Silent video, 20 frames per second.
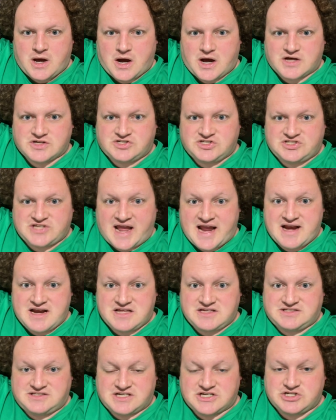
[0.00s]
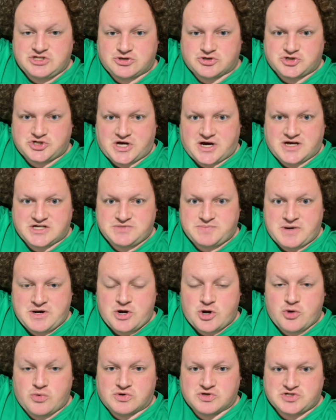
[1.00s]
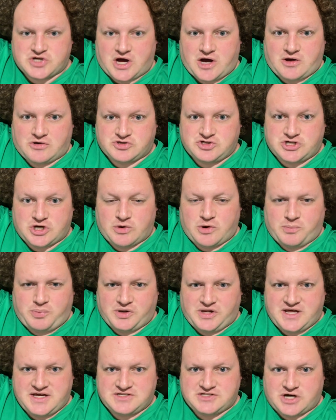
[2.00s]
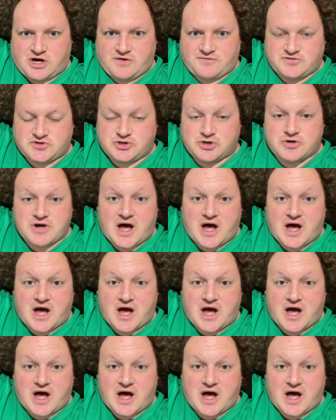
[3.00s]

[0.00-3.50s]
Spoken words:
Sandy's sister's husband, who was also a police officer,